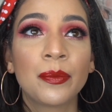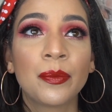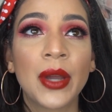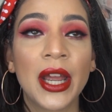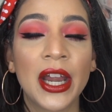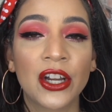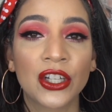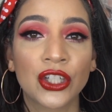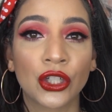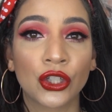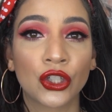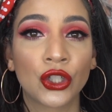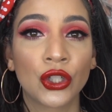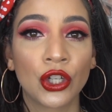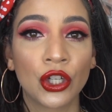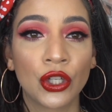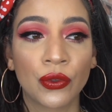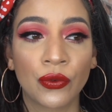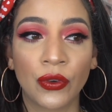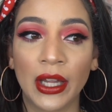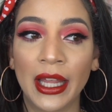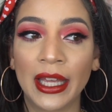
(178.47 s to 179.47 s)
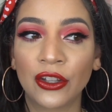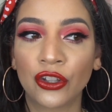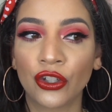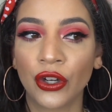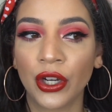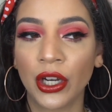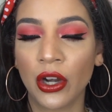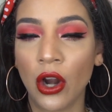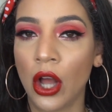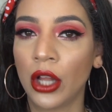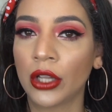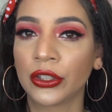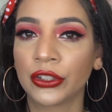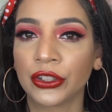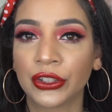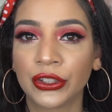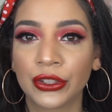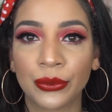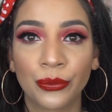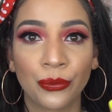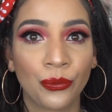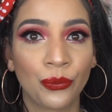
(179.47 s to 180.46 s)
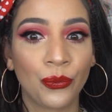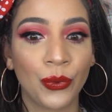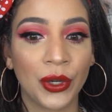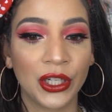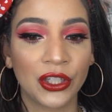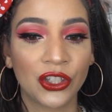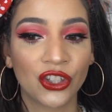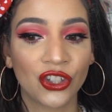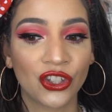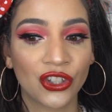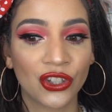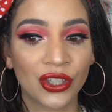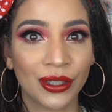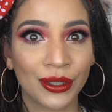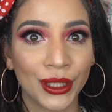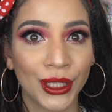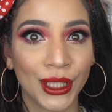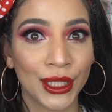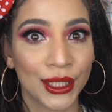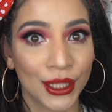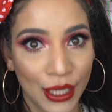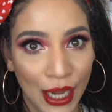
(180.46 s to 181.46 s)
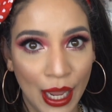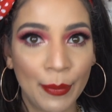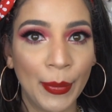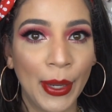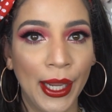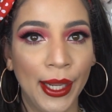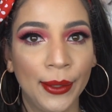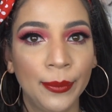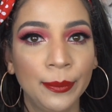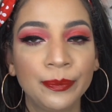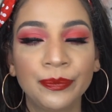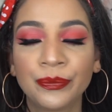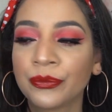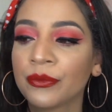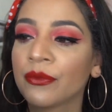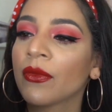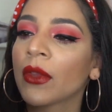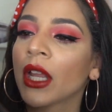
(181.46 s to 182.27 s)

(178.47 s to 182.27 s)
pairs of shoes for like thirty dollars, which is not bad.